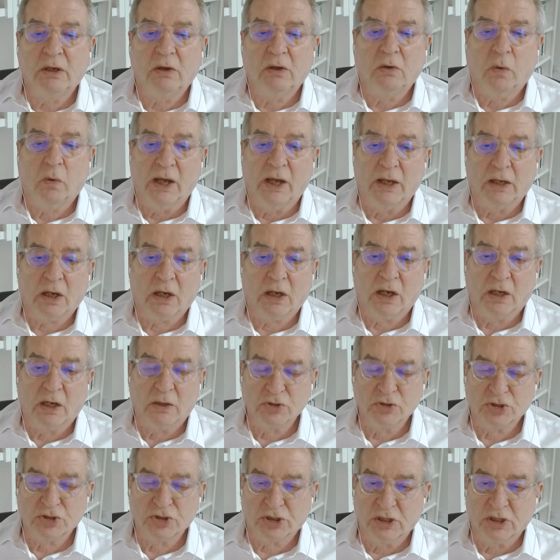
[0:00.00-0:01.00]
closely
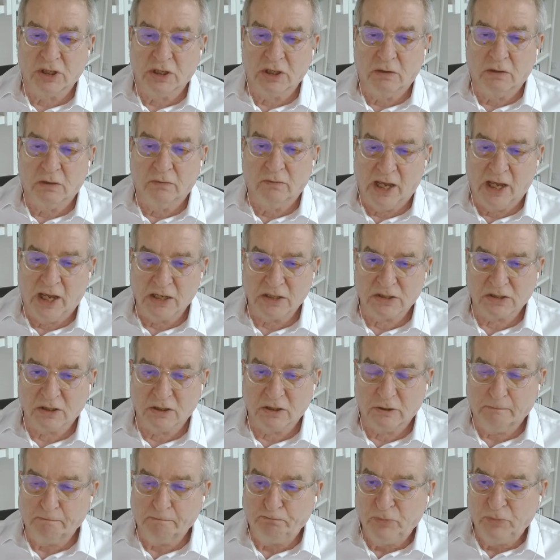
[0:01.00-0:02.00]
related.
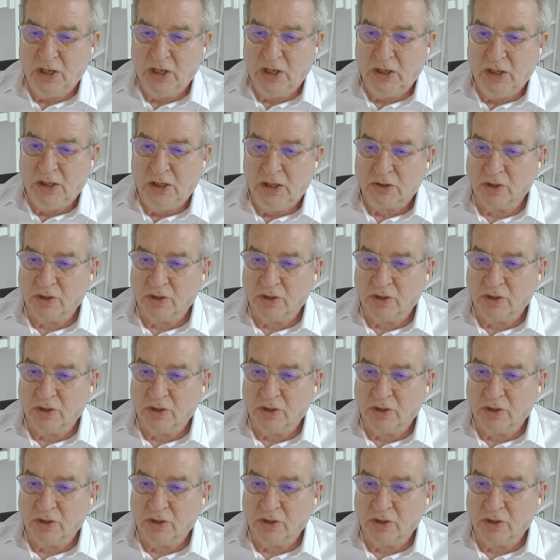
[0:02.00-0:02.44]
So in